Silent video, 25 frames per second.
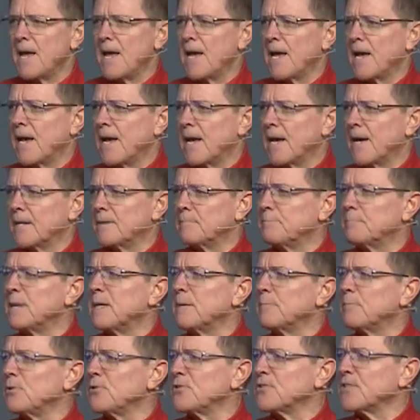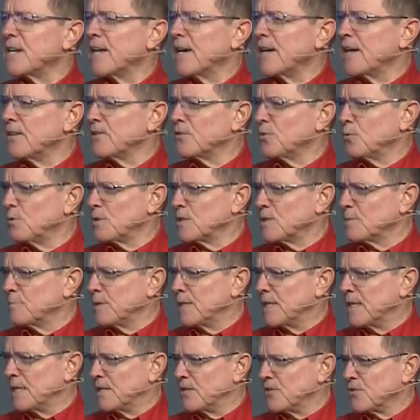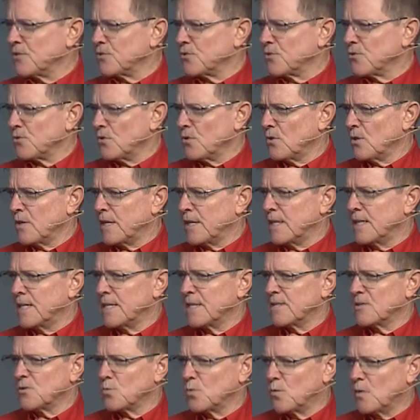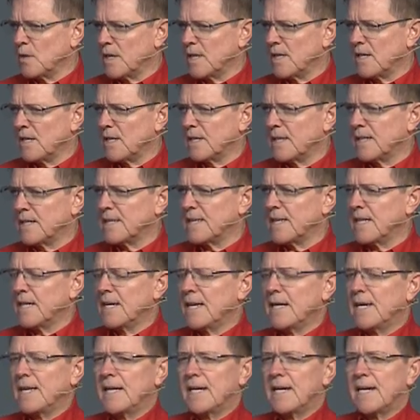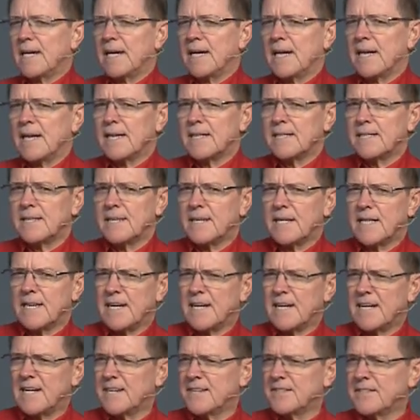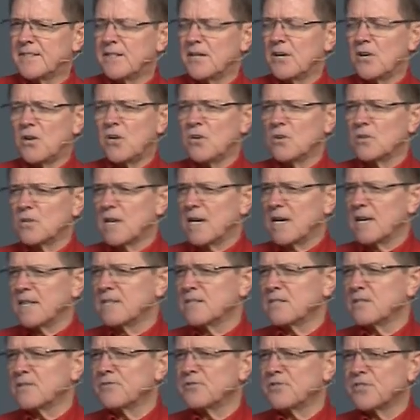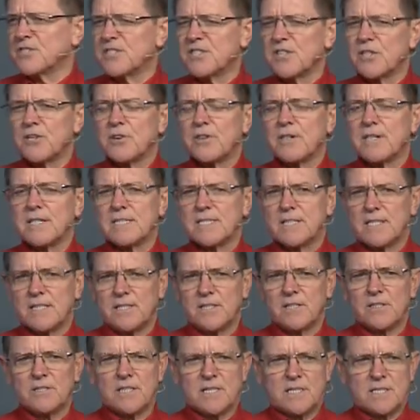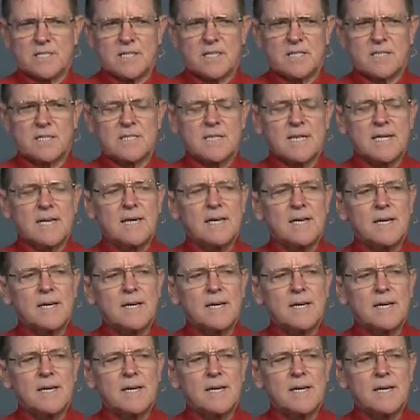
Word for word: And people's health was being destroyed as well, and, and had all kinds of serious illnesses.